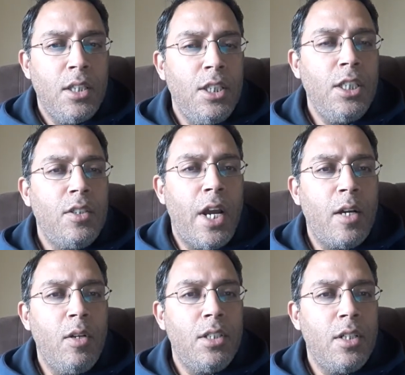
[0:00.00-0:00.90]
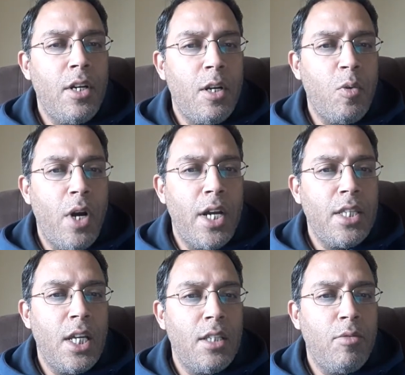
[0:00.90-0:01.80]
These regulations require
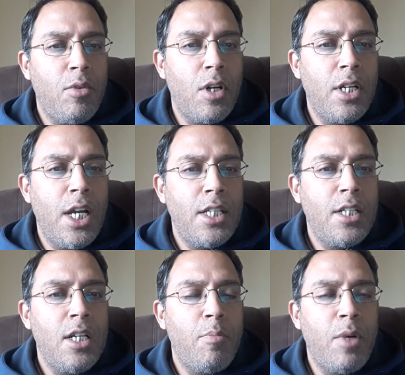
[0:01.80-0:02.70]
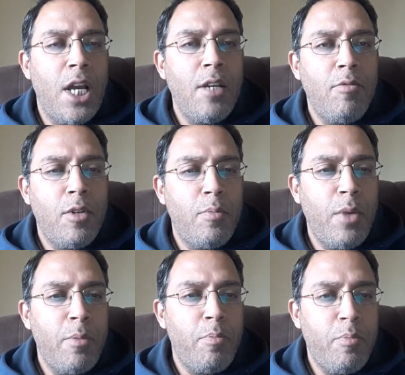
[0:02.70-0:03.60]
that the foreign national applying
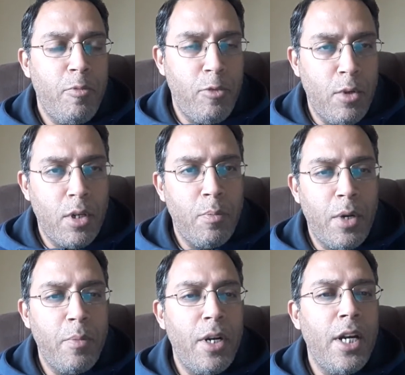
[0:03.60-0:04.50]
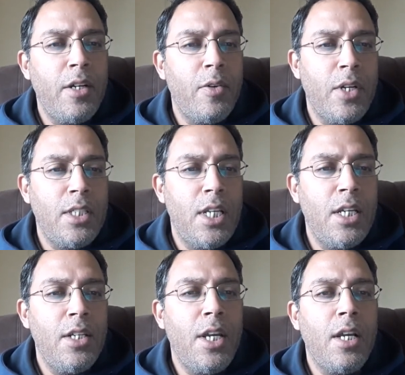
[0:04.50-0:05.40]
for permanent
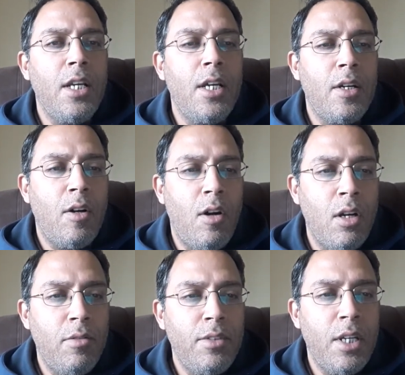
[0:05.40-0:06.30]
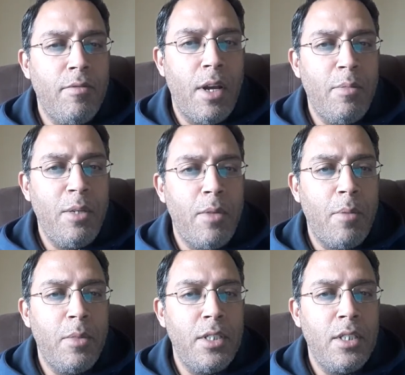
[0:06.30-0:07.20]
residence declare all of their family
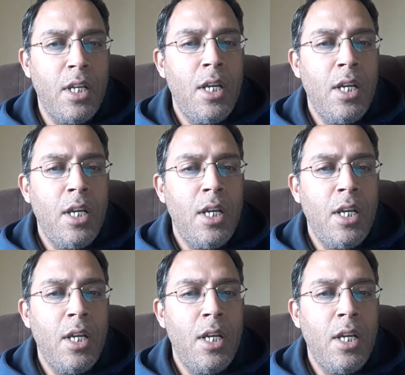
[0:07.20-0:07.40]
members,